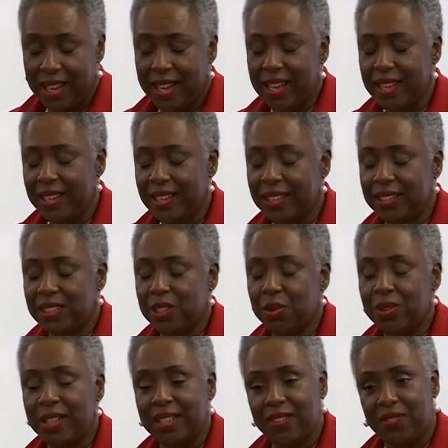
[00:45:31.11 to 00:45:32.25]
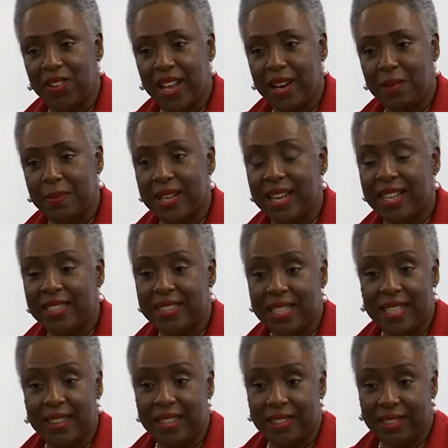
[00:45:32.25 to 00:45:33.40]
is doing a development at
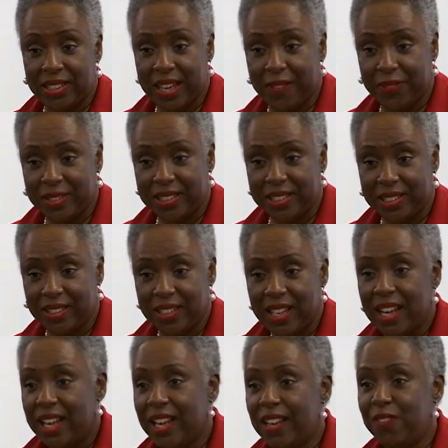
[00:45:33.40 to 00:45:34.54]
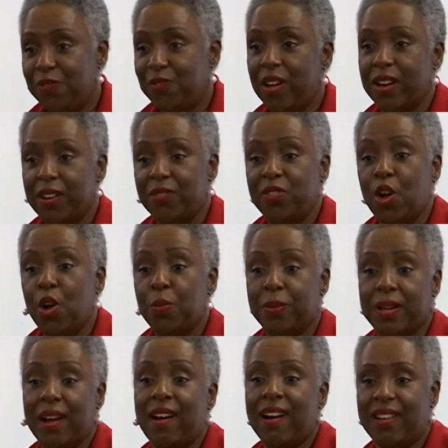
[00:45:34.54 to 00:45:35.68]
10th and Jefferson in front of the Hope
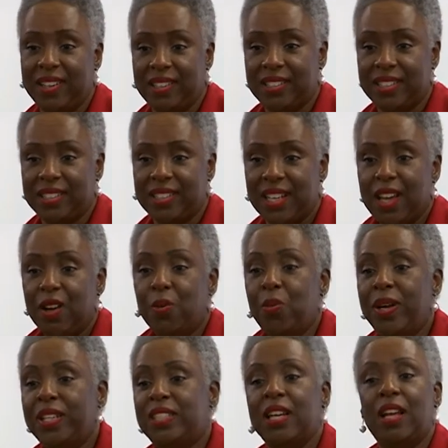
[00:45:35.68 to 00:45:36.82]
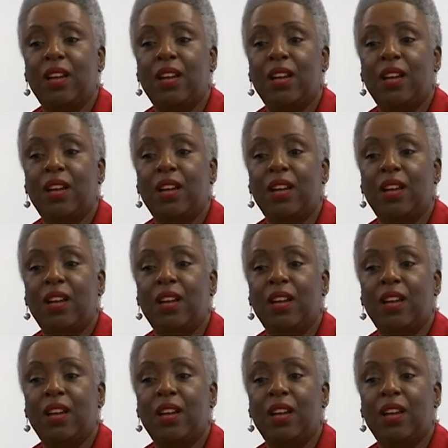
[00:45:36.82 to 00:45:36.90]
Gardens, which